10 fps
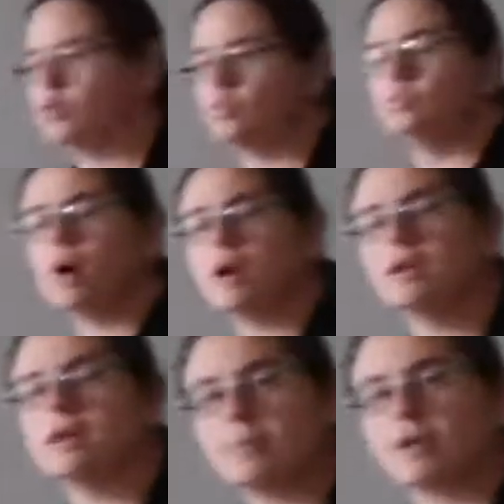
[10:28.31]

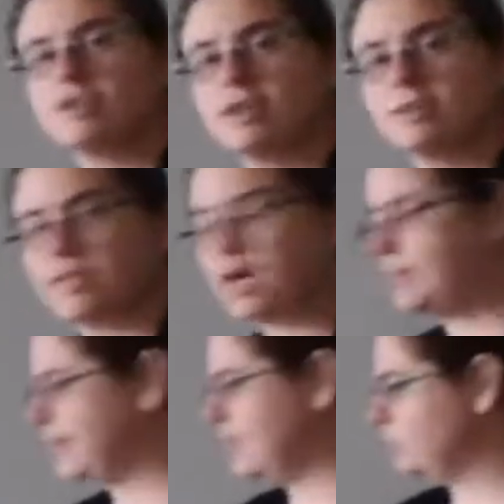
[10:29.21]
model expressions with
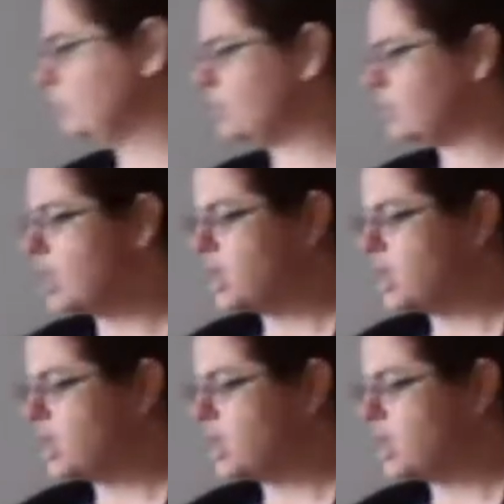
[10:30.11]
cups and counters.